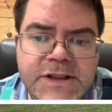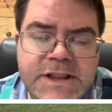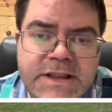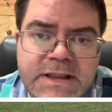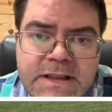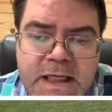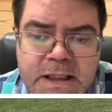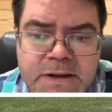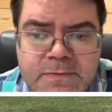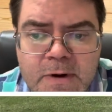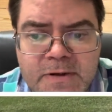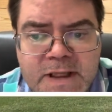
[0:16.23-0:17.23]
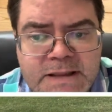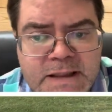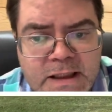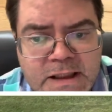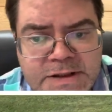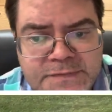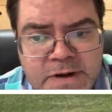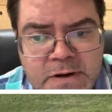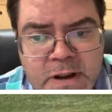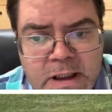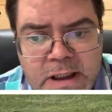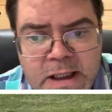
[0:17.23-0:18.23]
Jesse Skies Road. That's in Leitchfield,
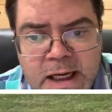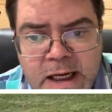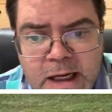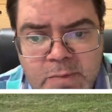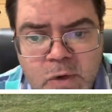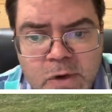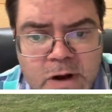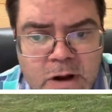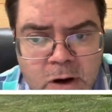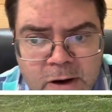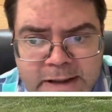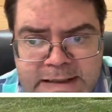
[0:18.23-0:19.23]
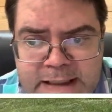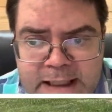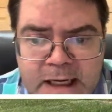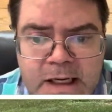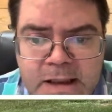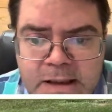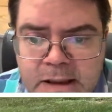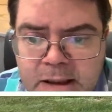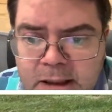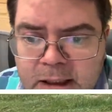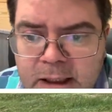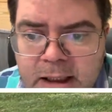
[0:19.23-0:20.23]
uh, more on Clarkson End.
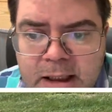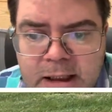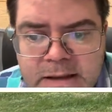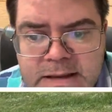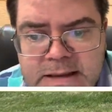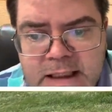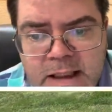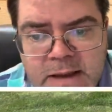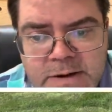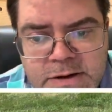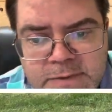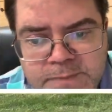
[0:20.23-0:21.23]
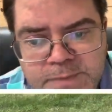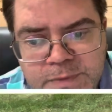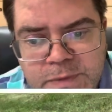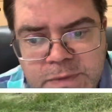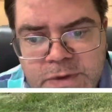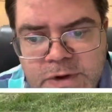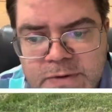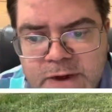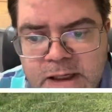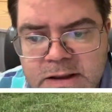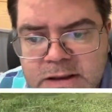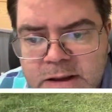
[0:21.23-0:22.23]
It's uh,
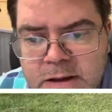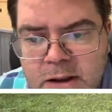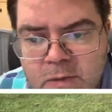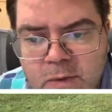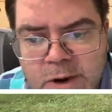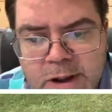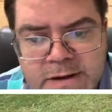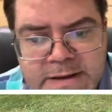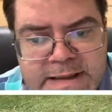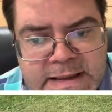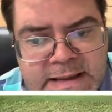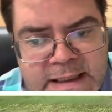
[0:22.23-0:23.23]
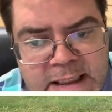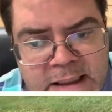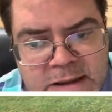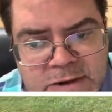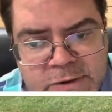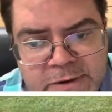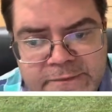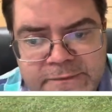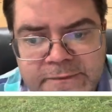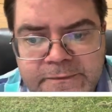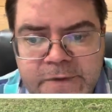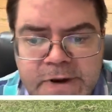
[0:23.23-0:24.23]
2,116 square
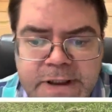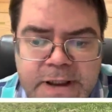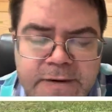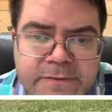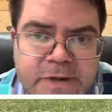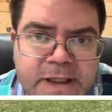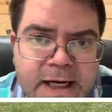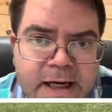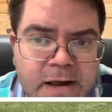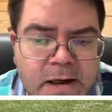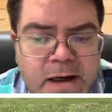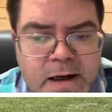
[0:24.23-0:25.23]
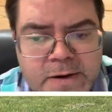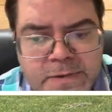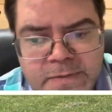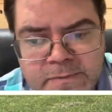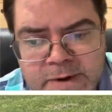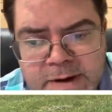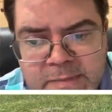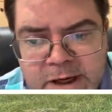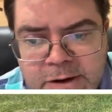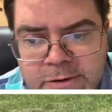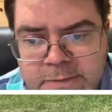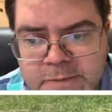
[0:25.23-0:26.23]
foot, give or take, uh, three
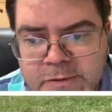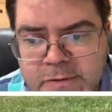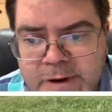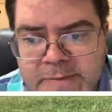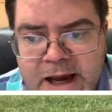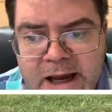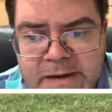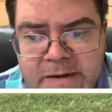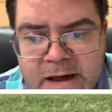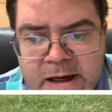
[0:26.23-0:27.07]
bedroom, three bath